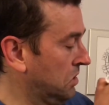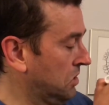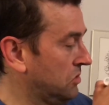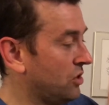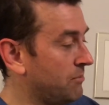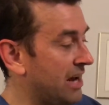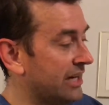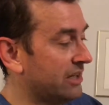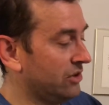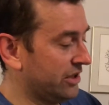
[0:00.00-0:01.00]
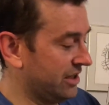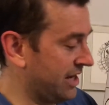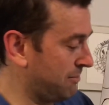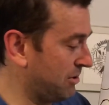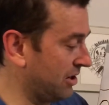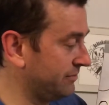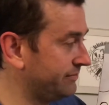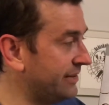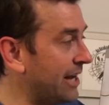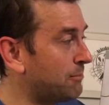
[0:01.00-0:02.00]
So I'm not going to look at that part.
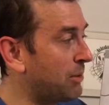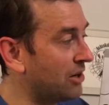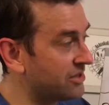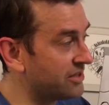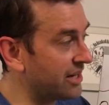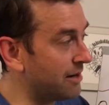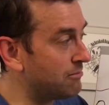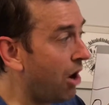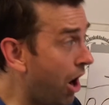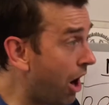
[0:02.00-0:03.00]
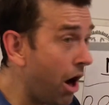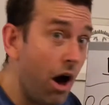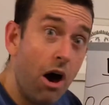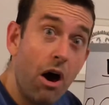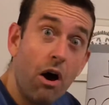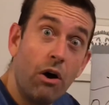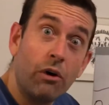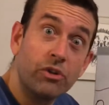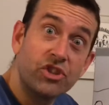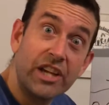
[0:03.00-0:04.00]
That part's the same.
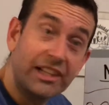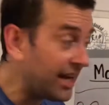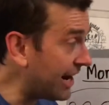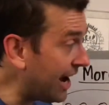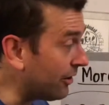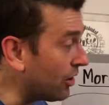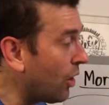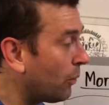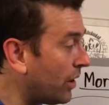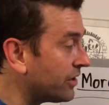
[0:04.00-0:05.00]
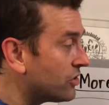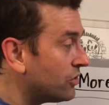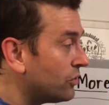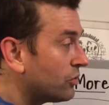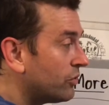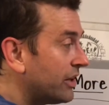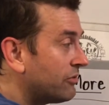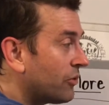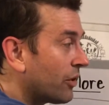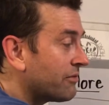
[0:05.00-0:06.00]
Oh, check that out. 1, 2, 3,
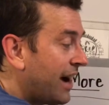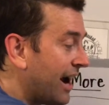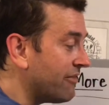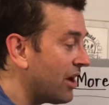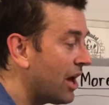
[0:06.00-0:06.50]
4, 5.